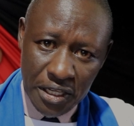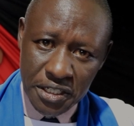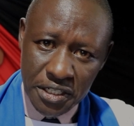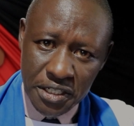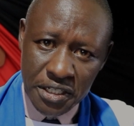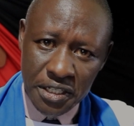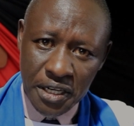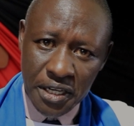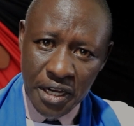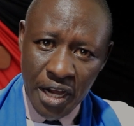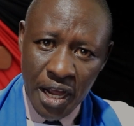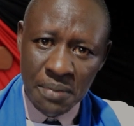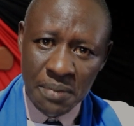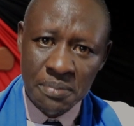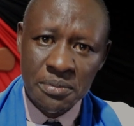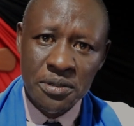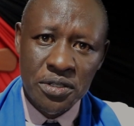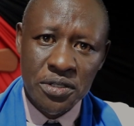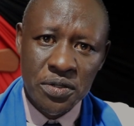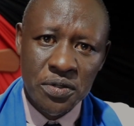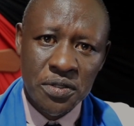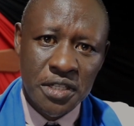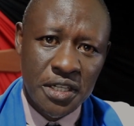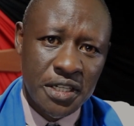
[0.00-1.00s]
She
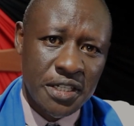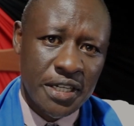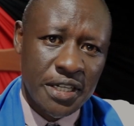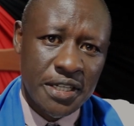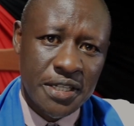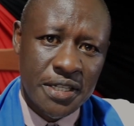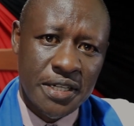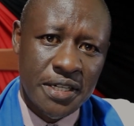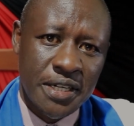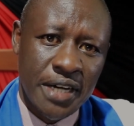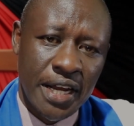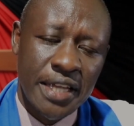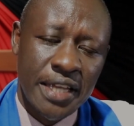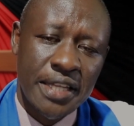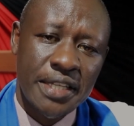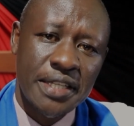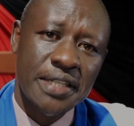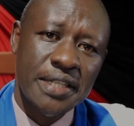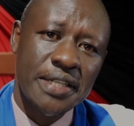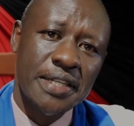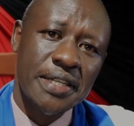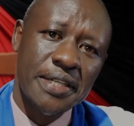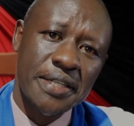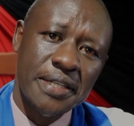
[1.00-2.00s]
comes to Jesus
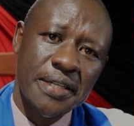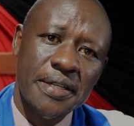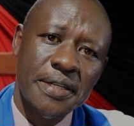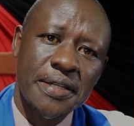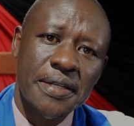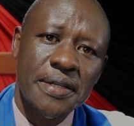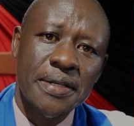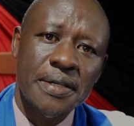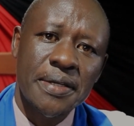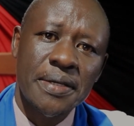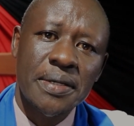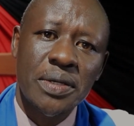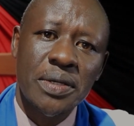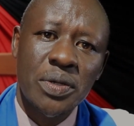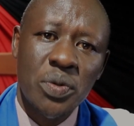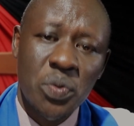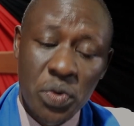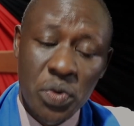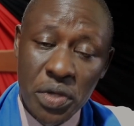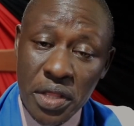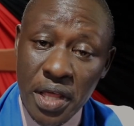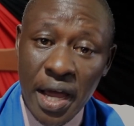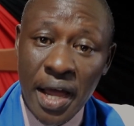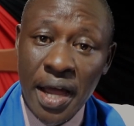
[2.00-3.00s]
Christ
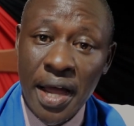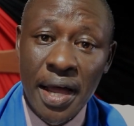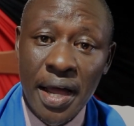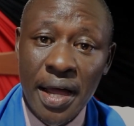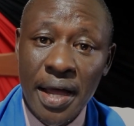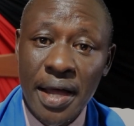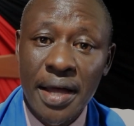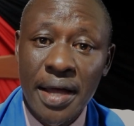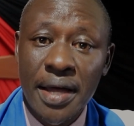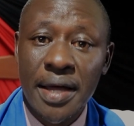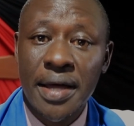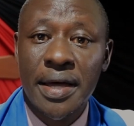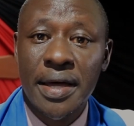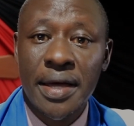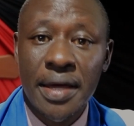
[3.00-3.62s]
with her